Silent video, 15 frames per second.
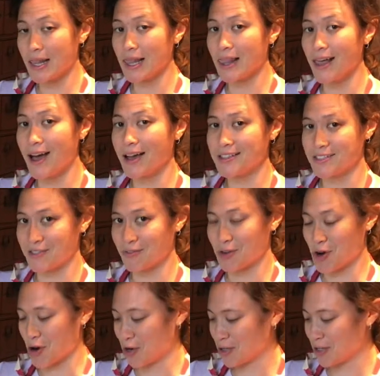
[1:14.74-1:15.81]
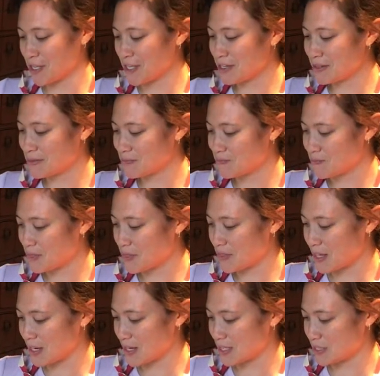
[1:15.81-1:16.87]
lots of garlic
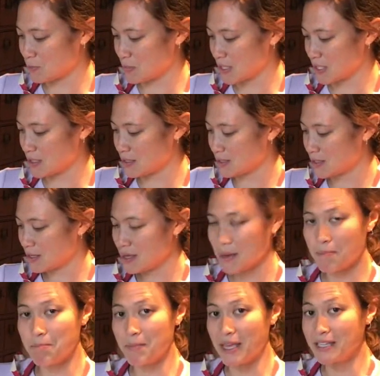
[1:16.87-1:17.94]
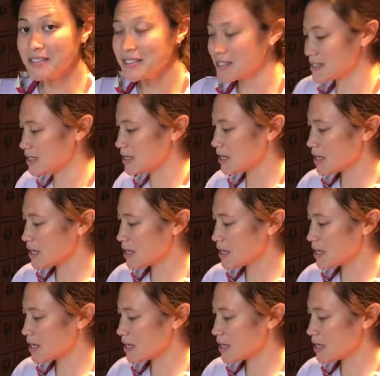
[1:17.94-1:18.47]
that has been minced,